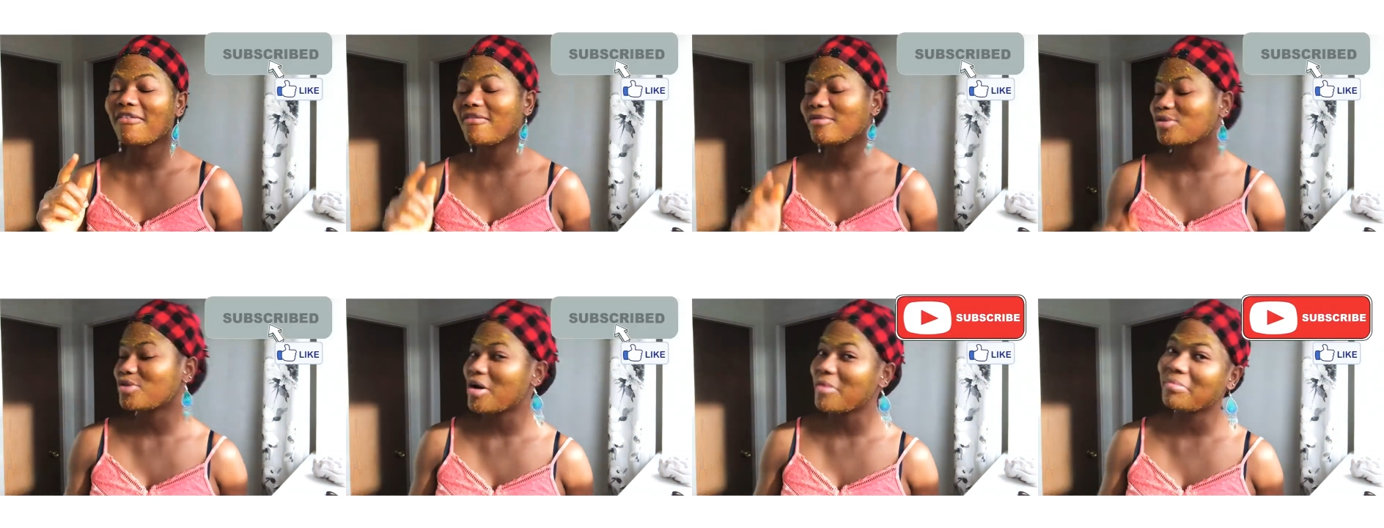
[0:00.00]

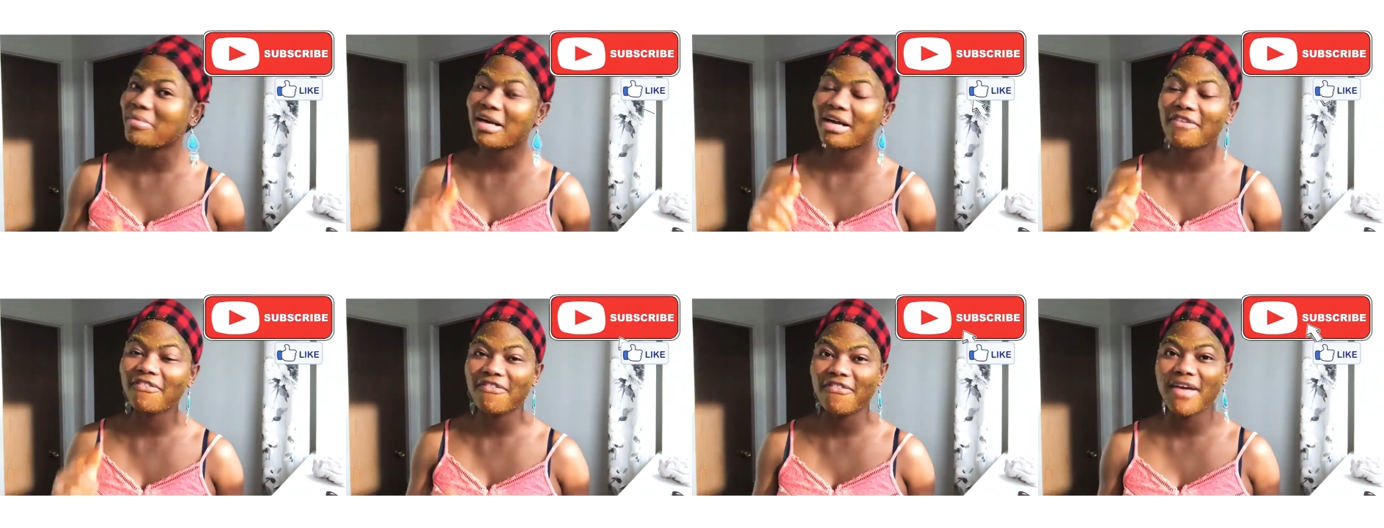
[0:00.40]

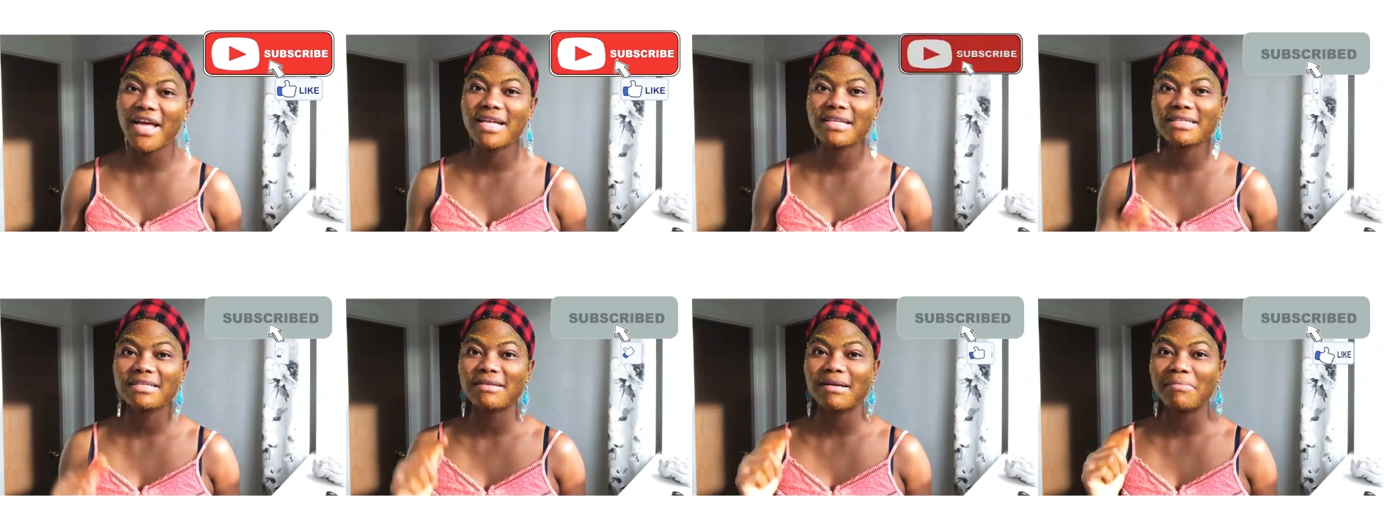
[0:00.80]
turmeric
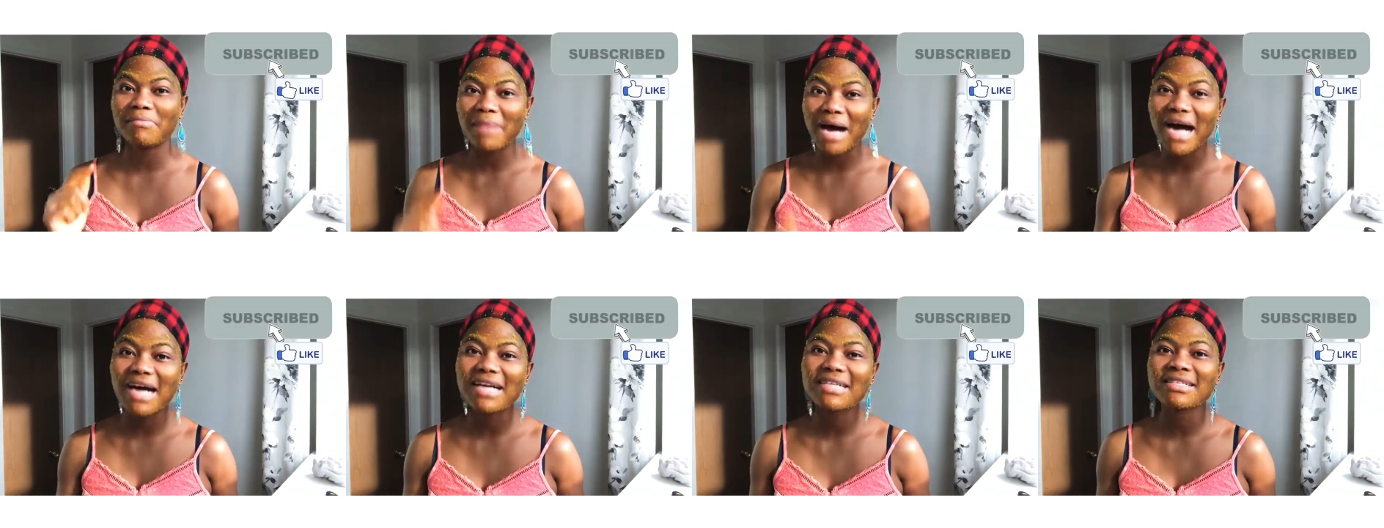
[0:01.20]
face
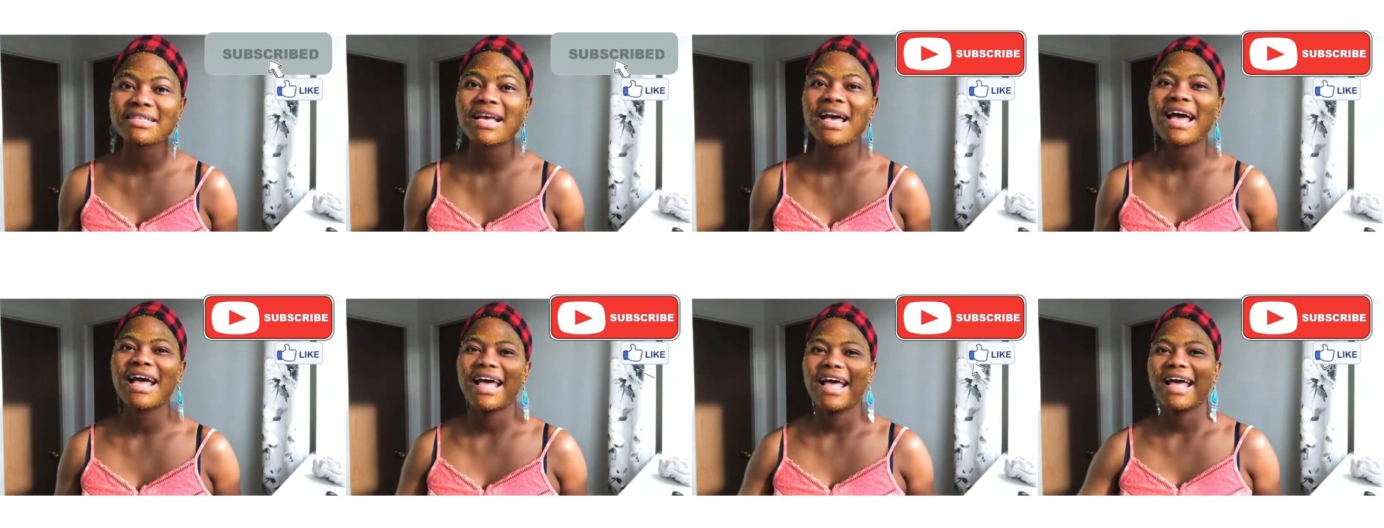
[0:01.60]
mask,
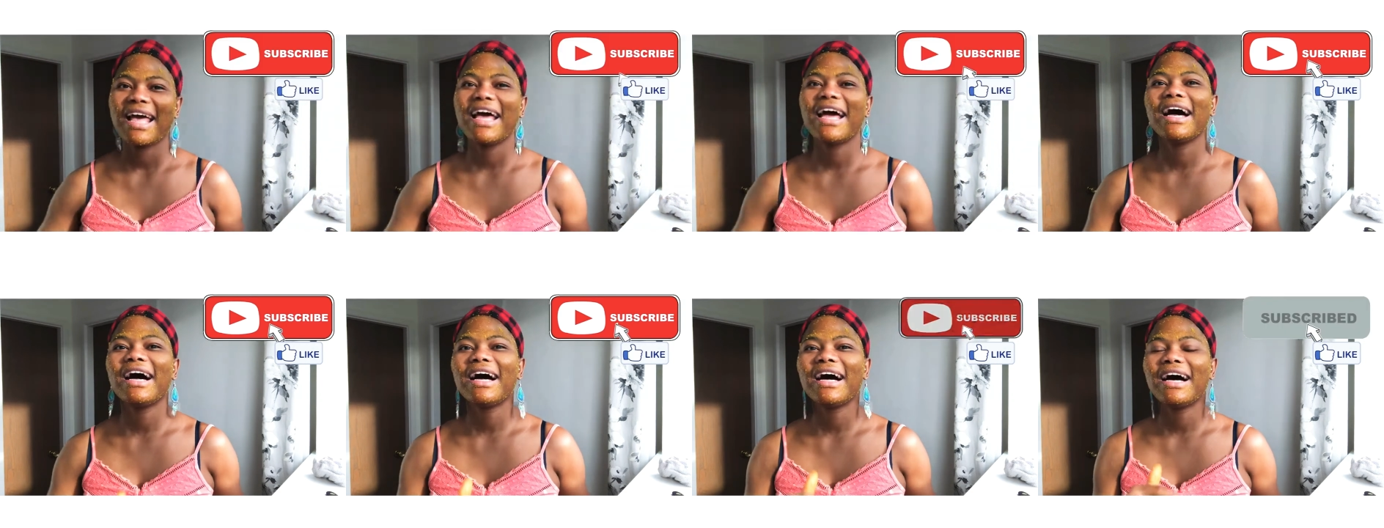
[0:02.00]

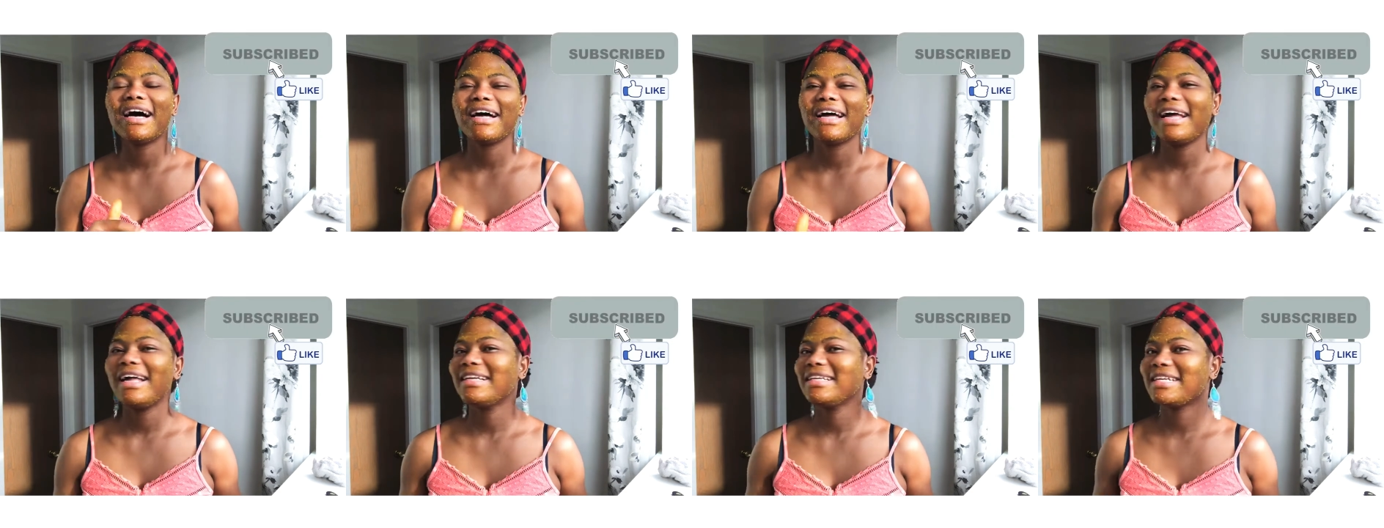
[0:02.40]

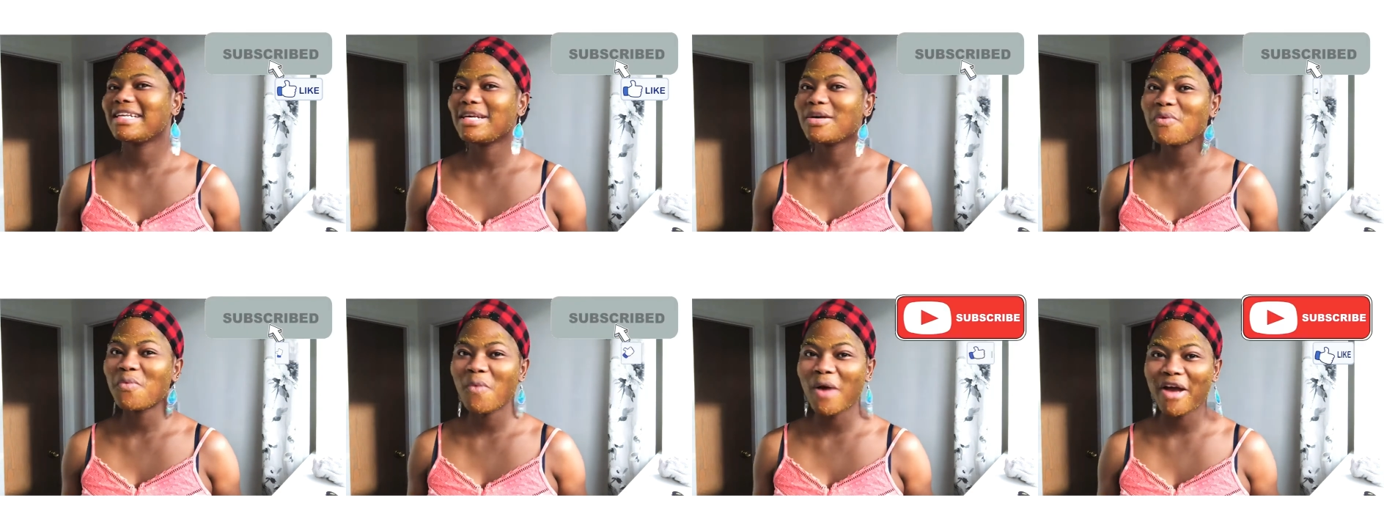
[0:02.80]
and it
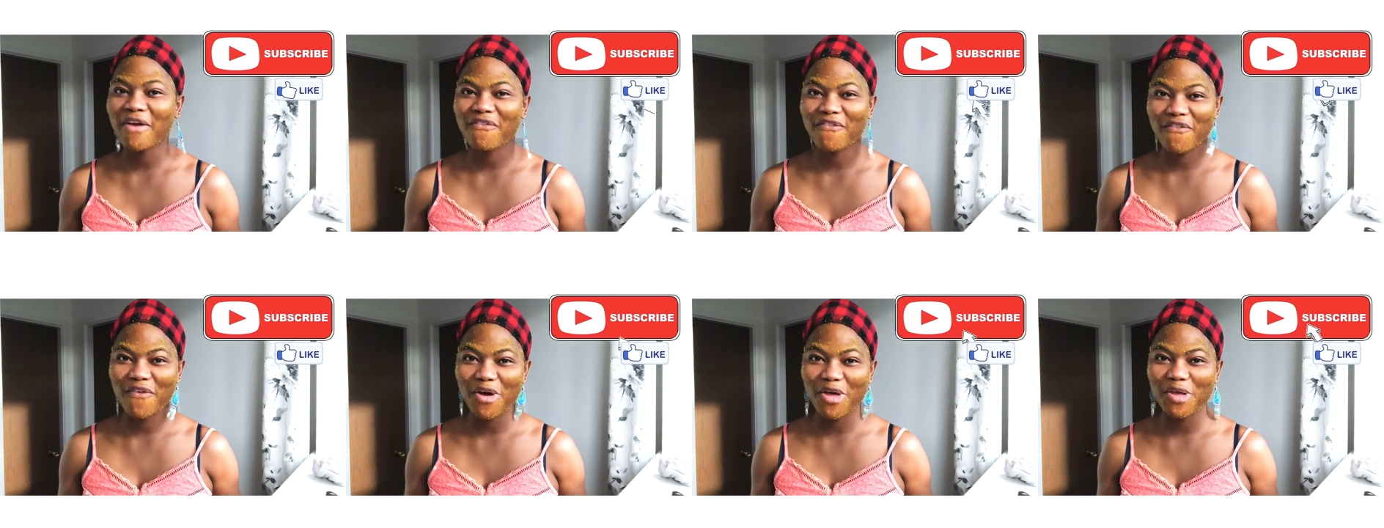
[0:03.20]
didn't work
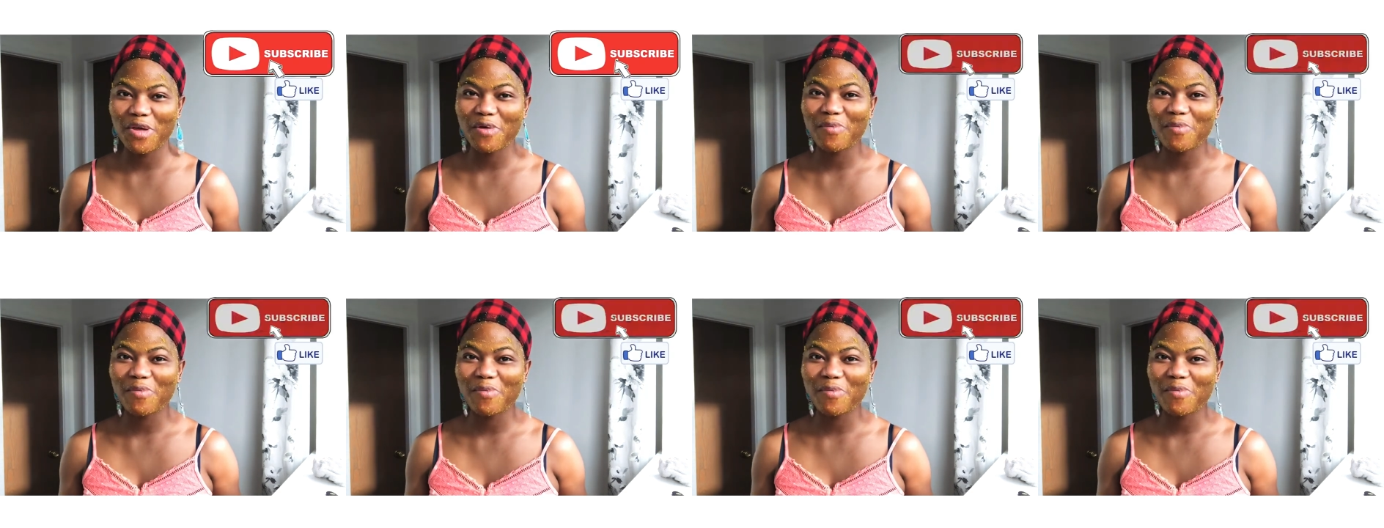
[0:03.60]
for you,